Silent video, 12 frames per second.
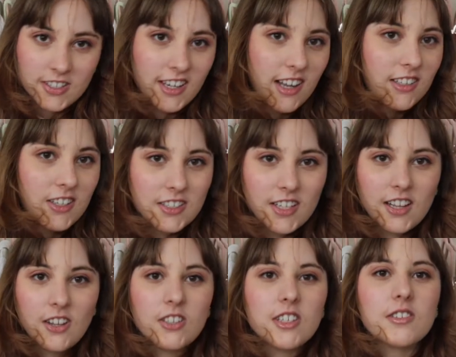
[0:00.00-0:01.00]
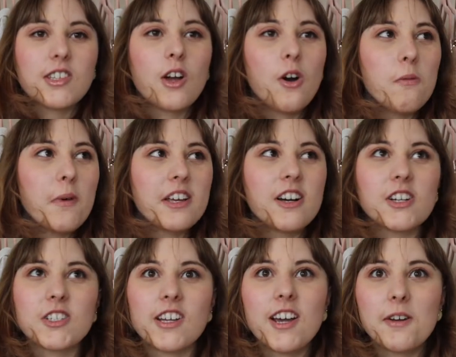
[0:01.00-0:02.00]
and I looked and I looked. I was like, oh my
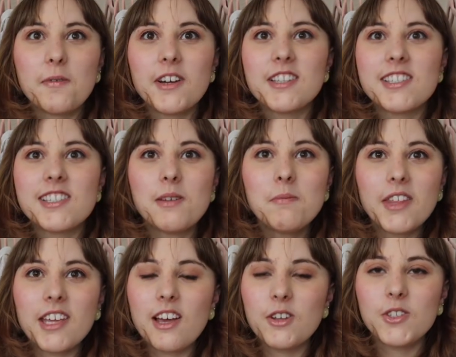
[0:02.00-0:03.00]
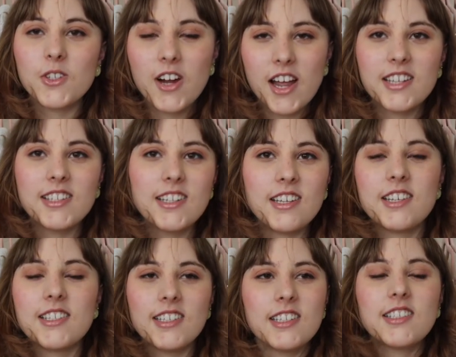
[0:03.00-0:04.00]
gosh, I gotta find something else. There has to
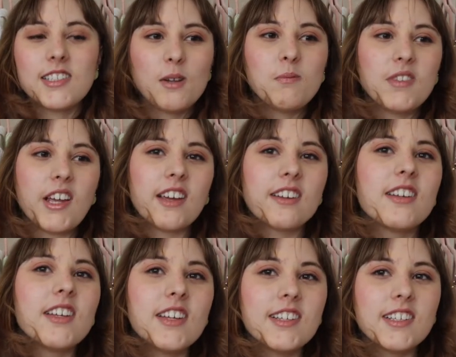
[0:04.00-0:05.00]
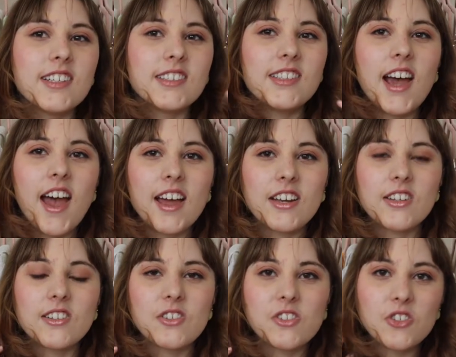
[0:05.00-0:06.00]
exist something that
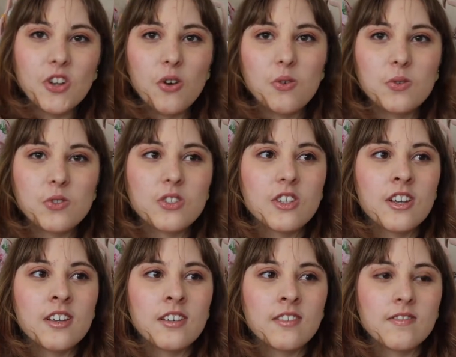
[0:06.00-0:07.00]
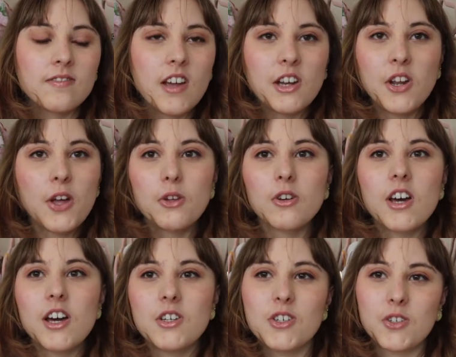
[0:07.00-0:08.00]
shows another
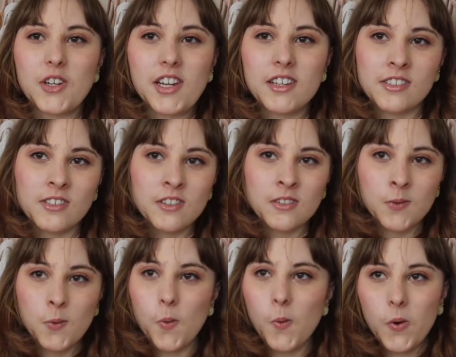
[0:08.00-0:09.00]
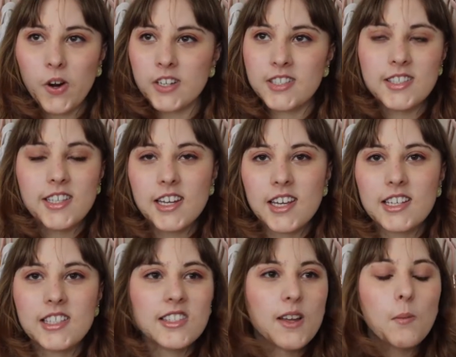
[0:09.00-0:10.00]
country or city
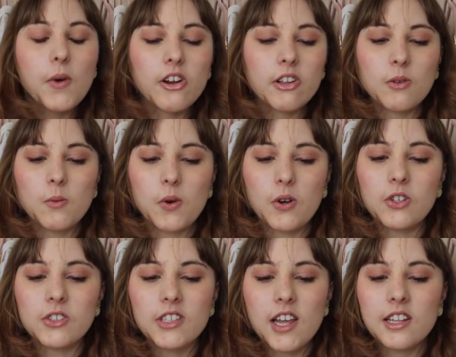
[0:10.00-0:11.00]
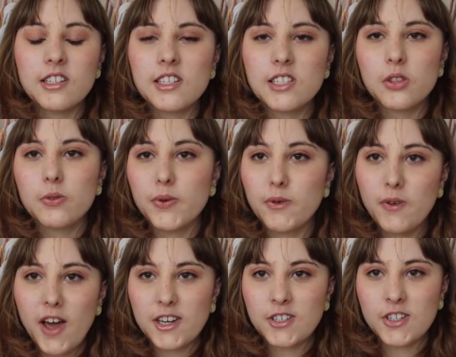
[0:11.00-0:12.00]
somewhere in the world and does it through
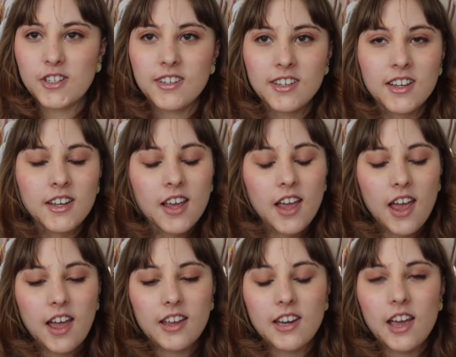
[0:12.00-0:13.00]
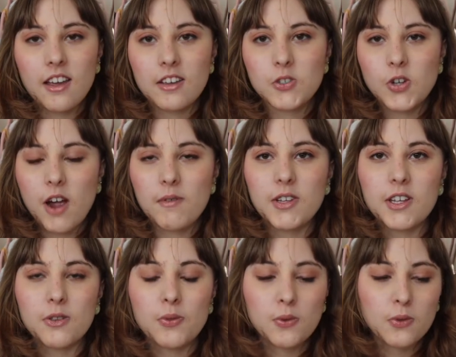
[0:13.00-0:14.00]
fashion and
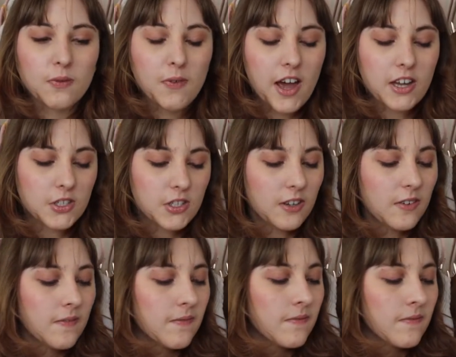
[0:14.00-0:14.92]
traveling through the fashion